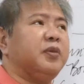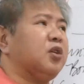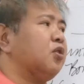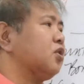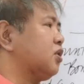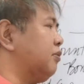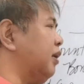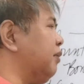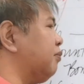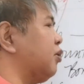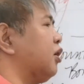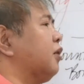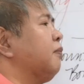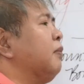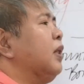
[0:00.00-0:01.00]
Because
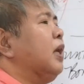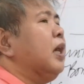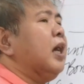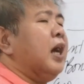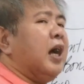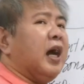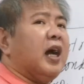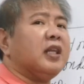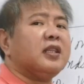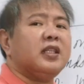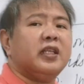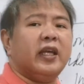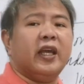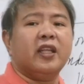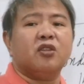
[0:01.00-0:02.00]
remember, at
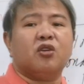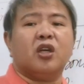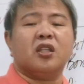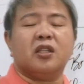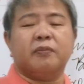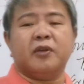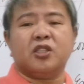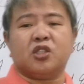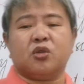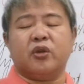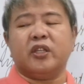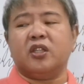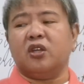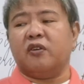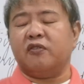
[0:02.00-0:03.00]
the end or at the
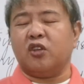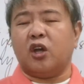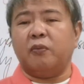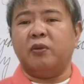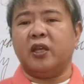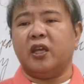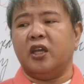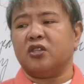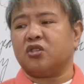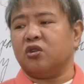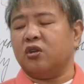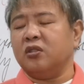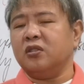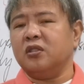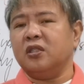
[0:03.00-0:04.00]
maturity of the
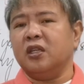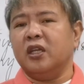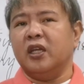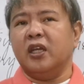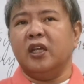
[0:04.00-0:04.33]
obligation,